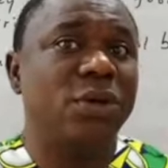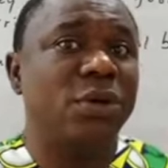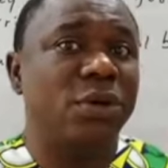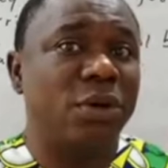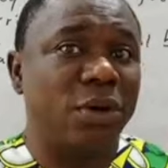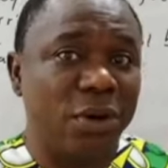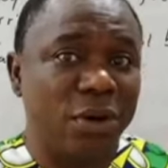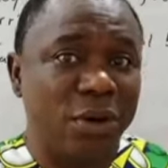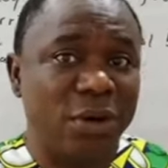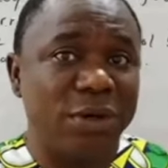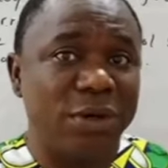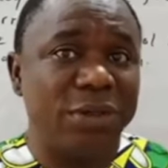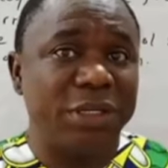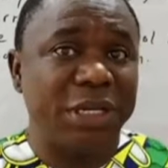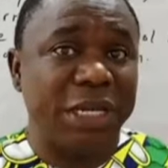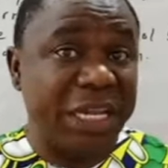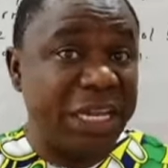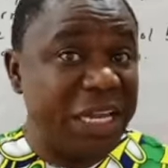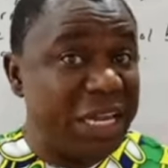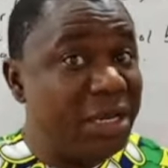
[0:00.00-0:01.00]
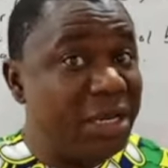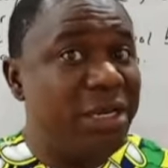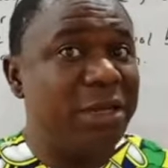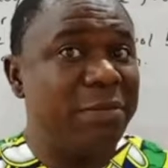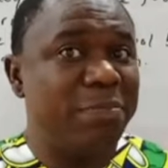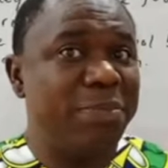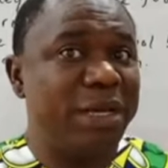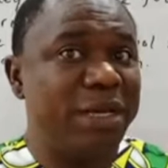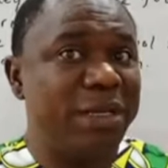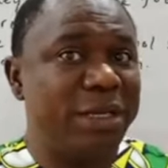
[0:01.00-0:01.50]
or the
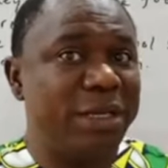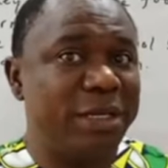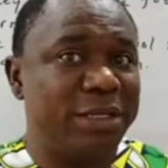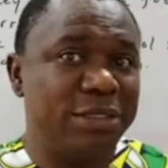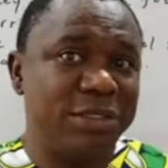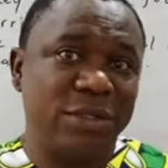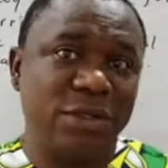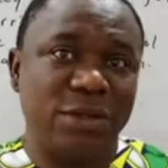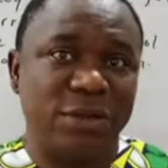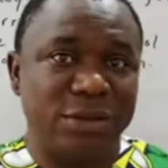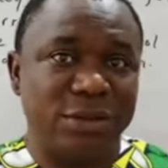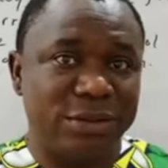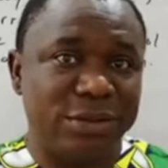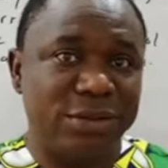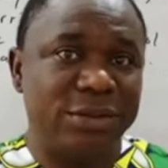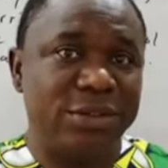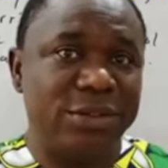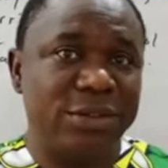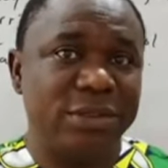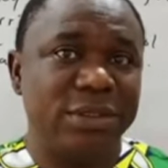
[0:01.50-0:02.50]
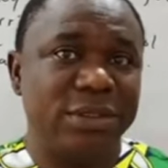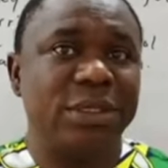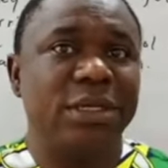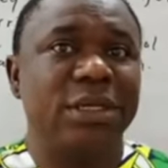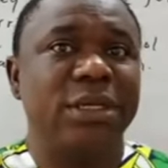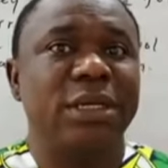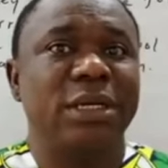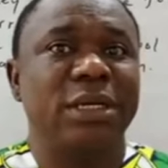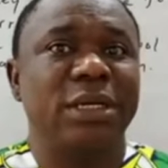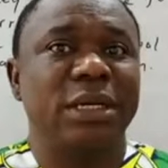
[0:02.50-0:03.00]
independent clause.
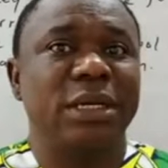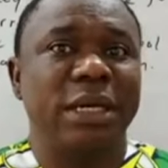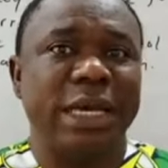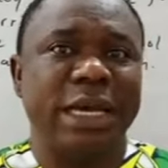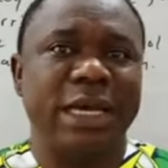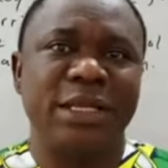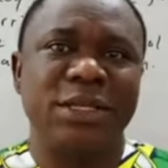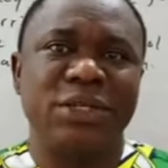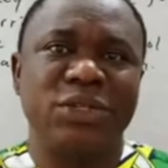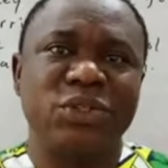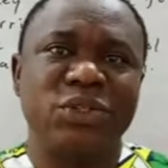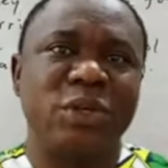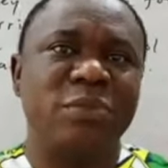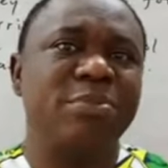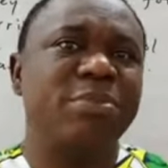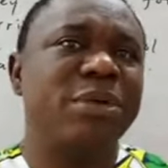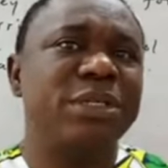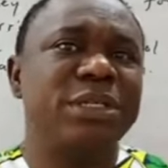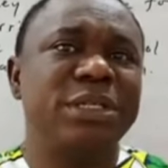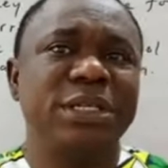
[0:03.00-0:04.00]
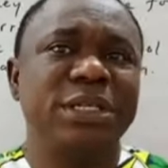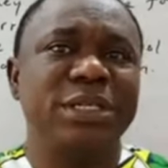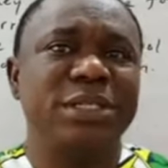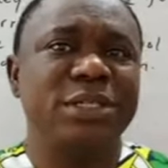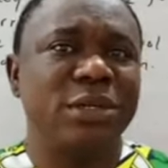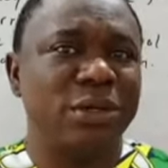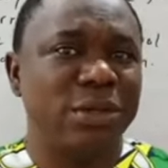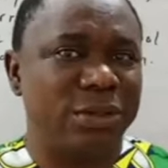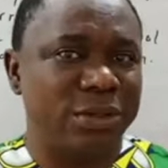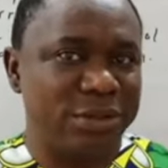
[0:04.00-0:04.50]
And the subordinate
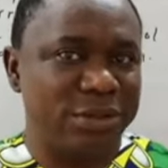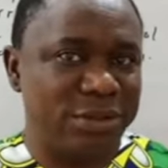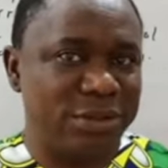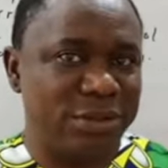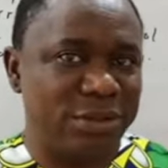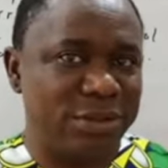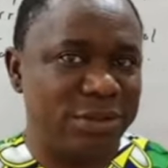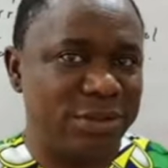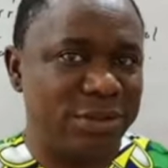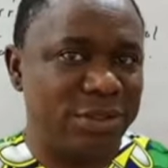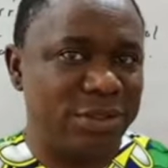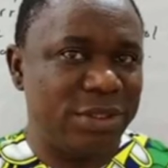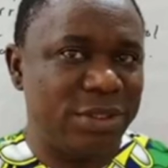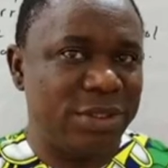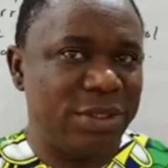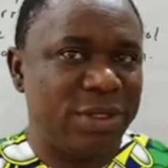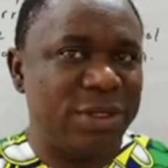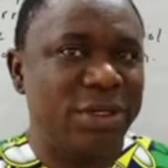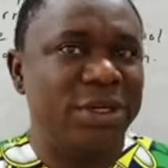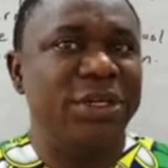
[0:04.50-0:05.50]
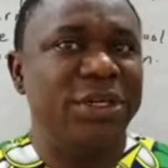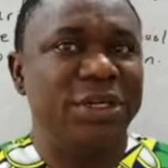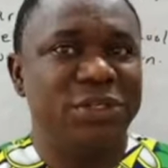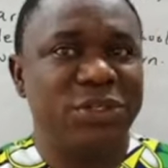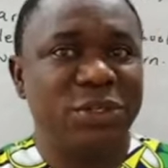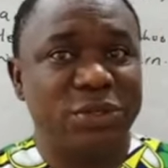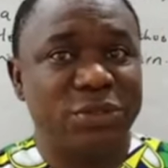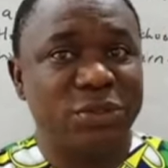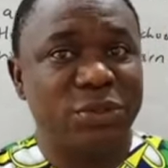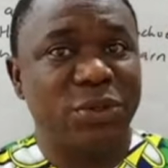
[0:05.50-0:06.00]
clause is
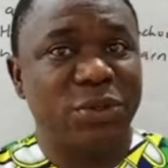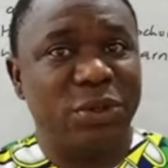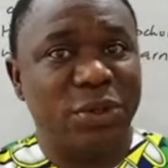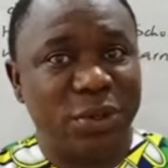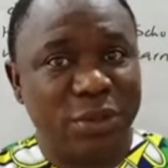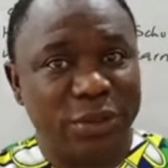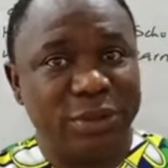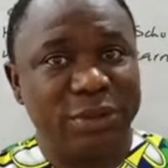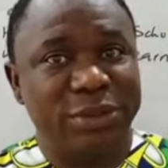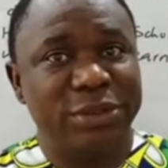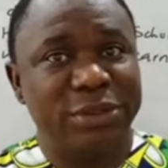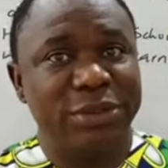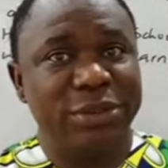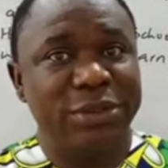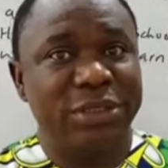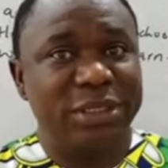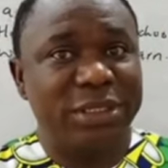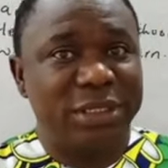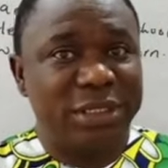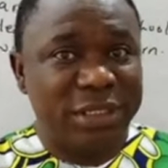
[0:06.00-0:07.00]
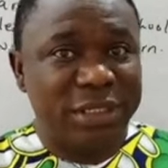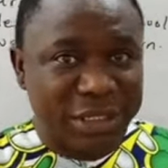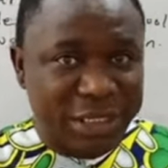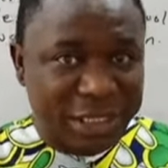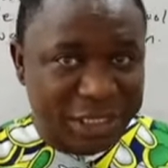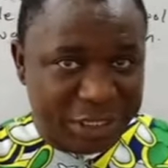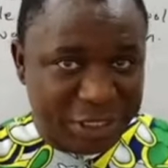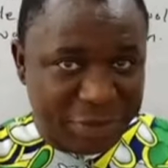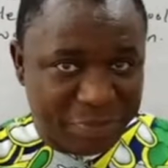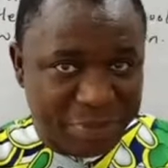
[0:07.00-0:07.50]
also called
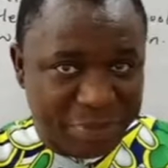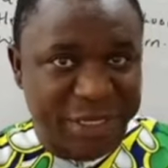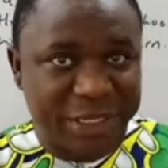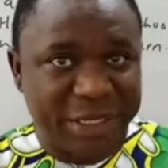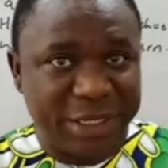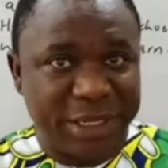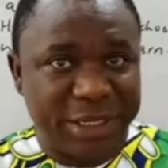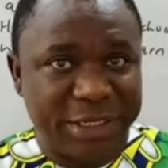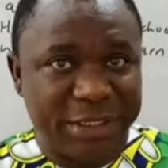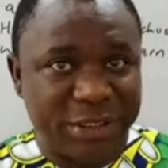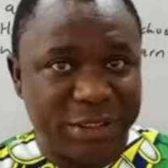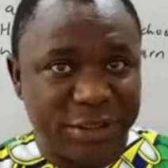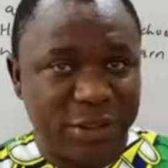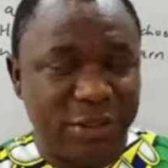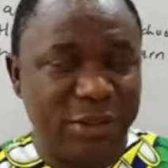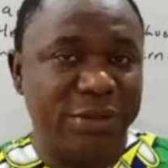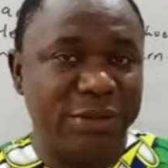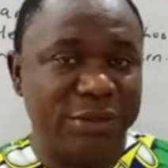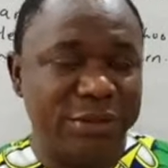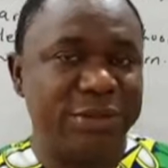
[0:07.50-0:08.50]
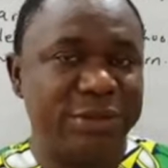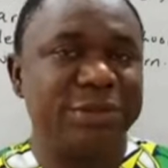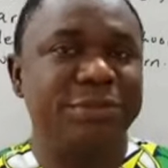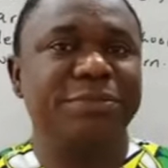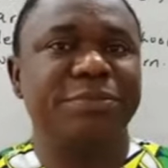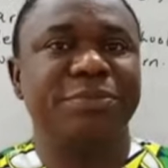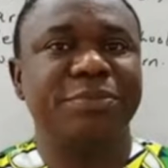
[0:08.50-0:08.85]
the dependent clause.